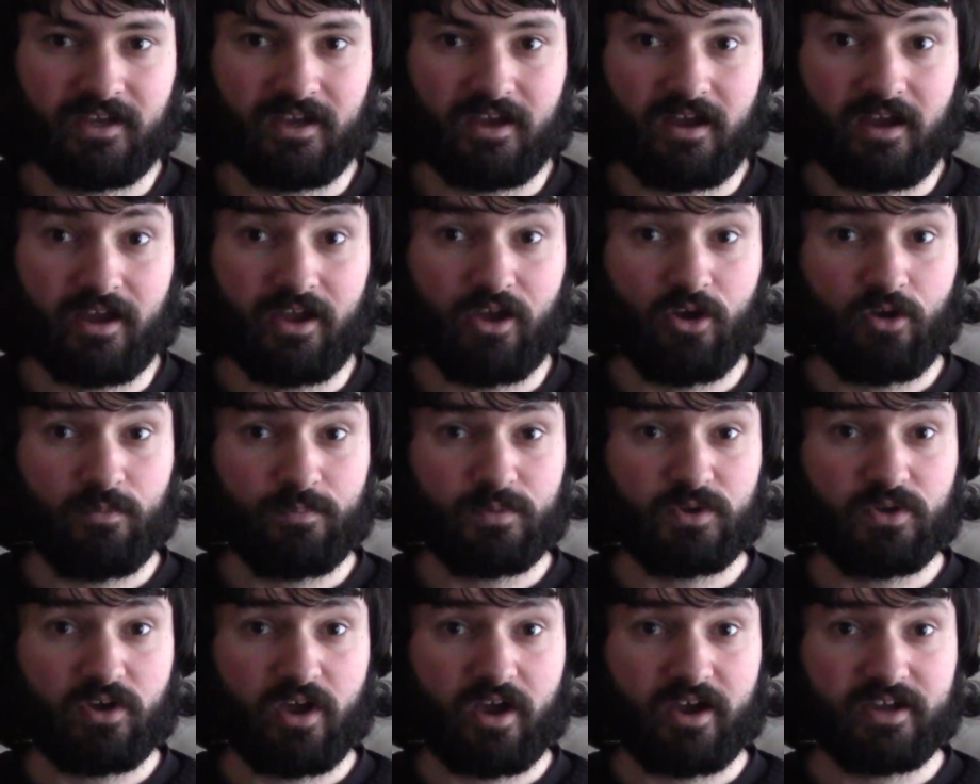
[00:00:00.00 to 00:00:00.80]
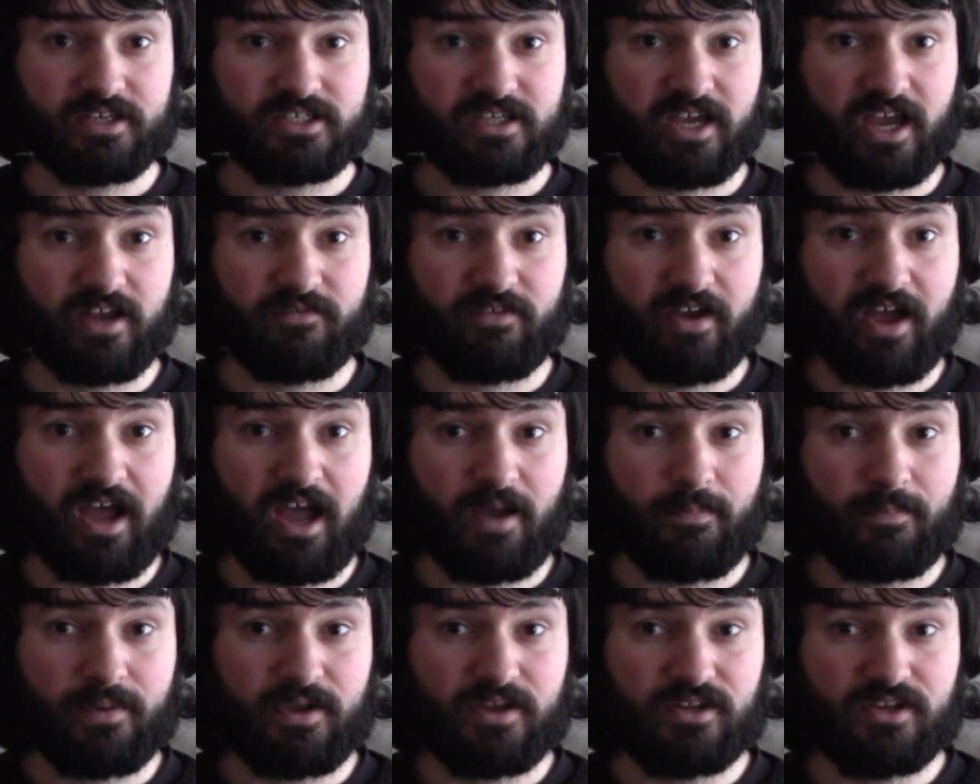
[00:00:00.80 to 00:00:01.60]
I hope you guys have a
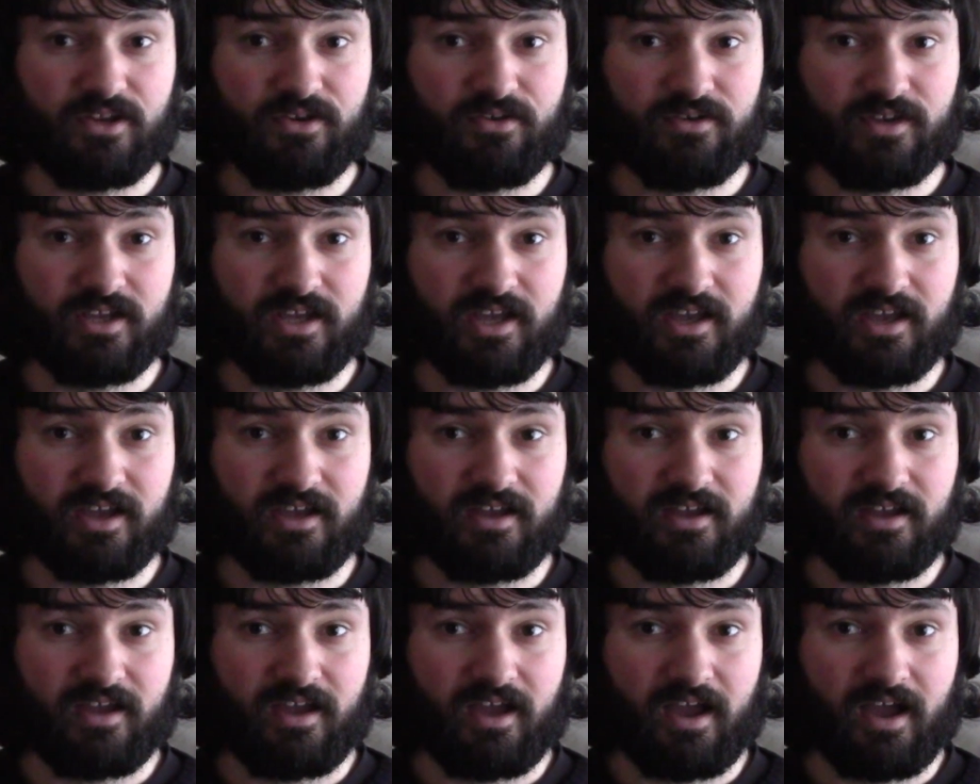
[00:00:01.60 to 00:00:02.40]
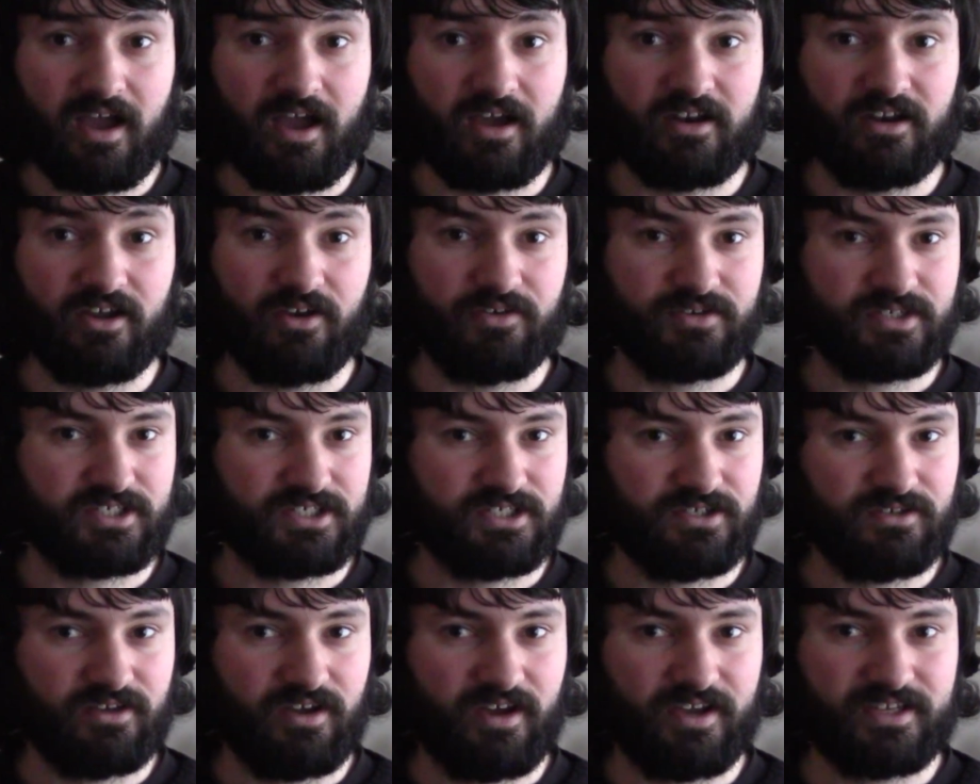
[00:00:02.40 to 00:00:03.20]
happy new year, and I'll
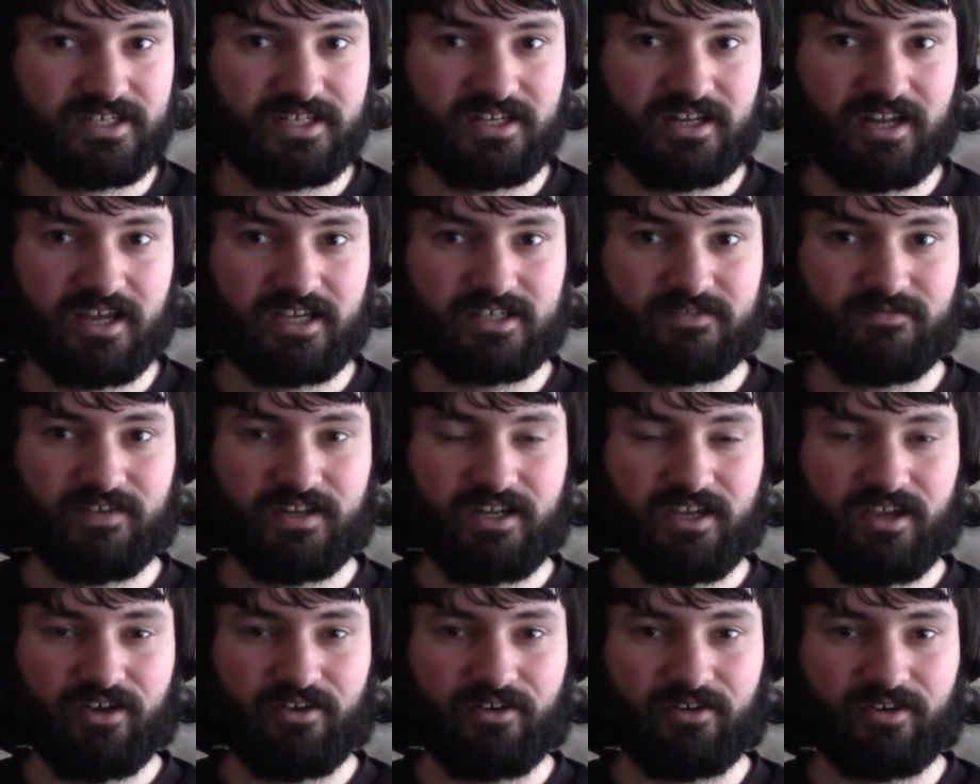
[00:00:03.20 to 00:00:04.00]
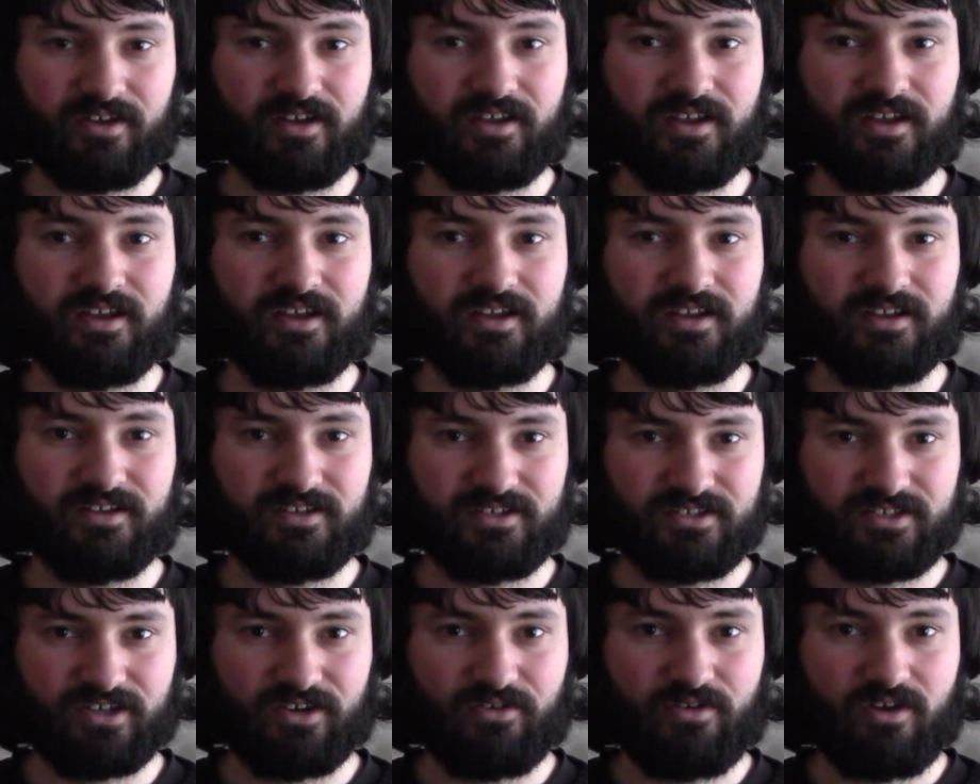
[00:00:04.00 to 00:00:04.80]
see you guys in the next video.
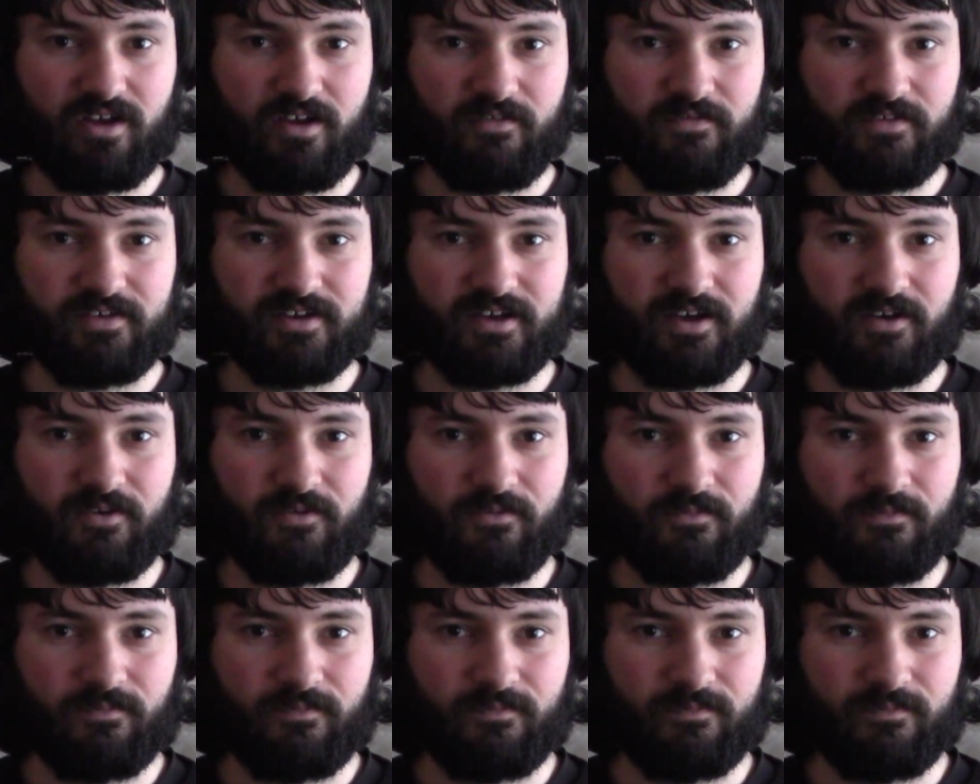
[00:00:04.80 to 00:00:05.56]
Ta-ra for now.